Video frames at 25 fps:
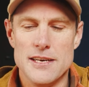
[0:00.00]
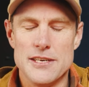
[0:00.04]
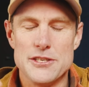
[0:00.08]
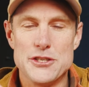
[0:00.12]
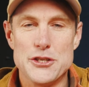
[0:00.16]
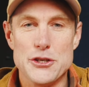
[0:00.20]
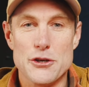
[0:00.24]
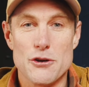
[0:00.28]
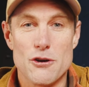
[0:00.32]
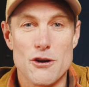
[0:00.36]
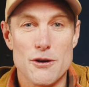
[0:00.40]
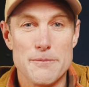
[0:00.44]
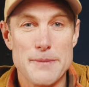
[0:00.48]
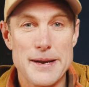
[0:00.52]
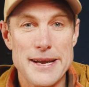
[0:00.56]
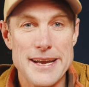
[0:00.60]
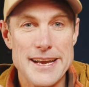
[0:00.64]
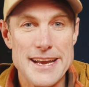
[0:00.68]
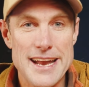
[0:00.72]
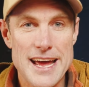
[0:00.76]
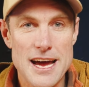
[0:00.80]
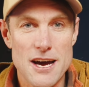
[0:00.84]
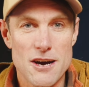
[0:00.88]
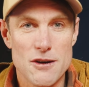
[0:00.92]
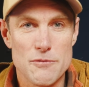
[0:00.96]
DEORUM
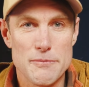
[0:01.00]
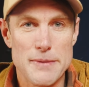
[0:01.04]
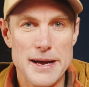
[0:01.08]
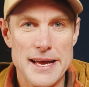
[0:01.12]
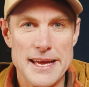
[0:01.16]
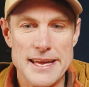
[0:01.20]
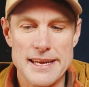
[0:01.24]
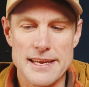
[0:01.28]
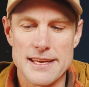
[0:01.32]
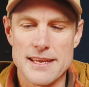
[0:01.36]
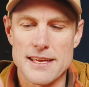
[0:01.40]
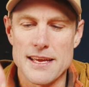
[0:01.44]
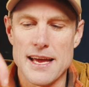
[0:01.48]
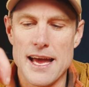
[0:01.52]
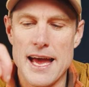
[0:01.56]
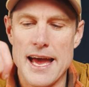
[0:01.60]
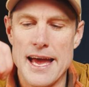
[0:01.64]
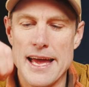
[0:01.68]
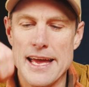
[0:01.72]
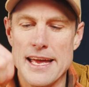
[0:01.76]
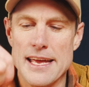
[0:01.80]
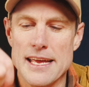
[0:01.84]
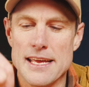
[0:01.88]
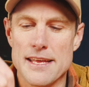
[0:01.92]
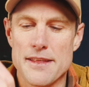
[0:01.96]
now make
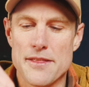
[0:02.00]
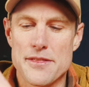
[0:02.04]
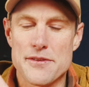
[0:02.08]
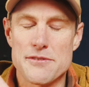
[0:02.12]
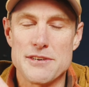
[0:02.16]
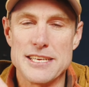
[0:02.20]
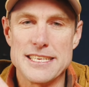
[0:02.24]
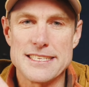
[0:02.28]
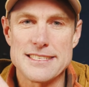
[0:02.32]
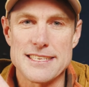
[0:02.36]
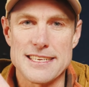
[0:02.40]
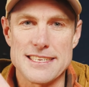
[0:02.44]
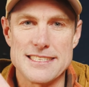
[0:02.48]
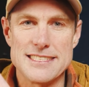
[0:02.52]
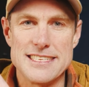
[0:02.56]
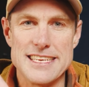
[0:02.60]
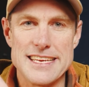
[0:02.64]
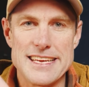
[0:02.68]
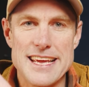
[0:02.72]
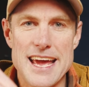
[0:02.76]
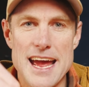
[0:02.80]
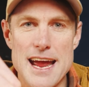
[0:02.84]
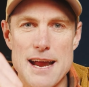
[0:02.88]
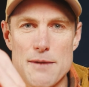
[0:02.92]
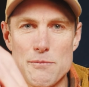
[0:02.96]
a 360
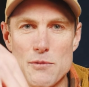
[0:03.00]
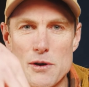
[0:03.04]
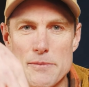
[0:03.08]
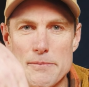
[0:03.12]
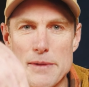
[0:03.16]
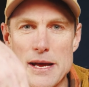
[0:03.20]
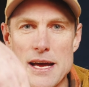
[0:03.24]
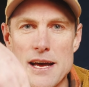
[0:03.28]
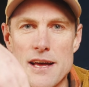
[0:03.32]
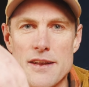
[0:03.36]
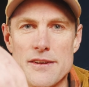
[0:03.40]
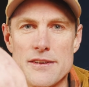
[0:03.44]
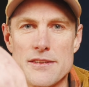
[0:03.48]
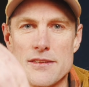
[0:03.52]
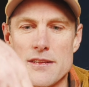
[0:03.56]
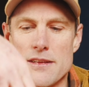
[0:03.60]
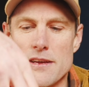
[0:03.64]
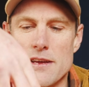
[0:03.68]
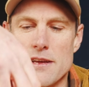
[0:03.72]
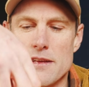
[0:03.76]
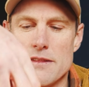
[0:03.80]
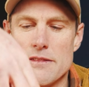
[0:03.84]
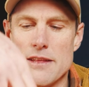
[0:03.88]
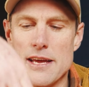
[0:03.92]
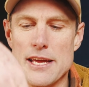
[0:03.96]
camera mount
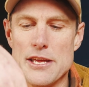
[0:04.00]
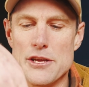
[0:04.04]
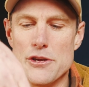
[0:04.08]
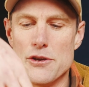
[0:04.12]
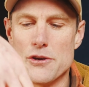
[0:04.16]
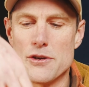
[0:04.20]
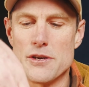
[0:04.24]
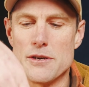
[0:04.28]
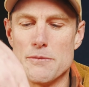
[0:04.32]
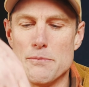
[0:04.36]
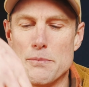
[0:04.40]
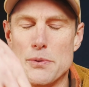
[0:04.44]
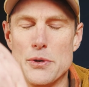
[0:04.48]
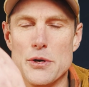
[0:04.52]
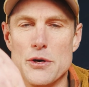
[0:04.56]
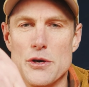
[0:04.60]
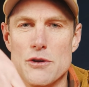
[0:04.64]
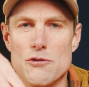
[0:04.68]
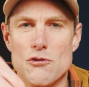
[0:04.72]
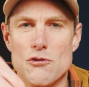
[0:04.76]
that you can put